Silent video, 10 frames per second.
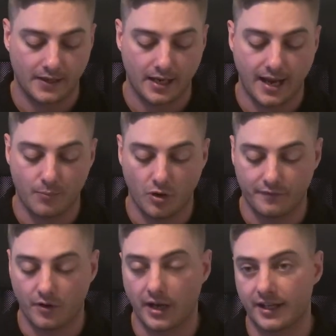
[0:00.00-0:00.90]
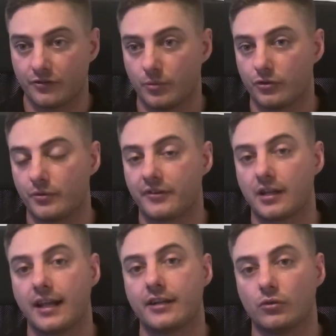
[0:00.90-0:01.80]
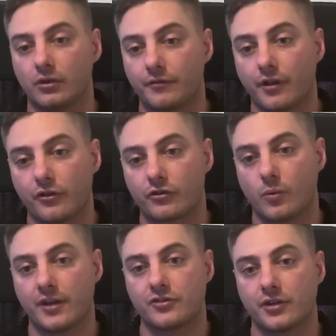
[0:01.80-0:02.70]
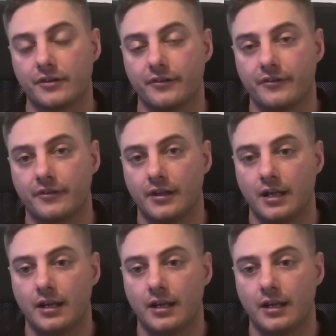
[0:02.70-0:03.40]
And what finance will do is collate all of those questions,